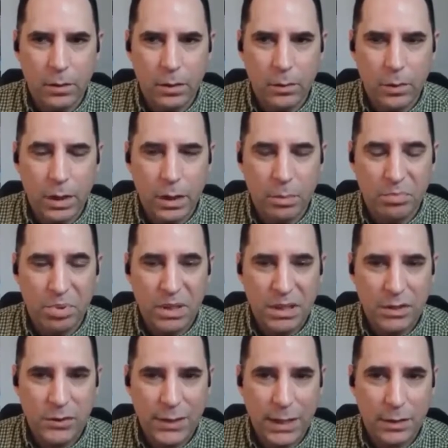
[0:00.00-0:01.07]
one of the
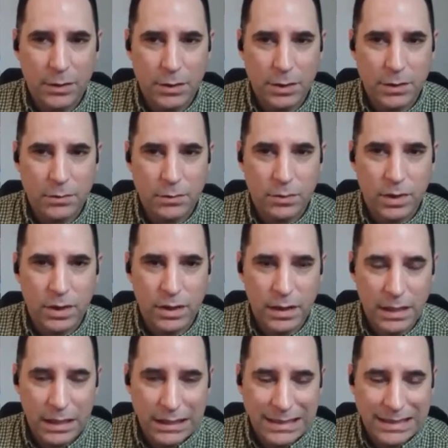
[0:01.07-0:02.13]
big challenges with
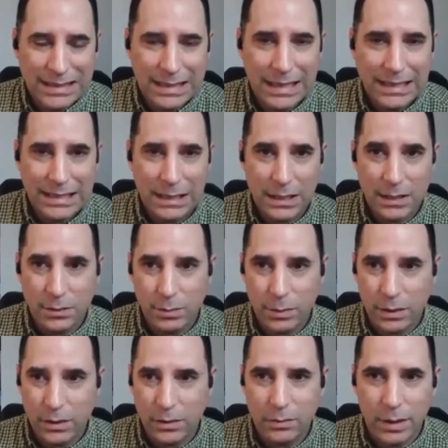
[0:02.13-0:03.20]
this, as it is with